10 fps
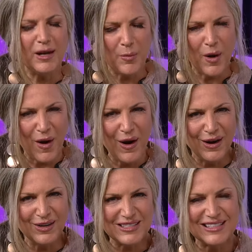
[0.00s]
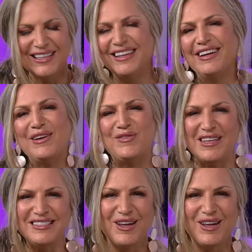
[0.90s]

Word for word: a part of this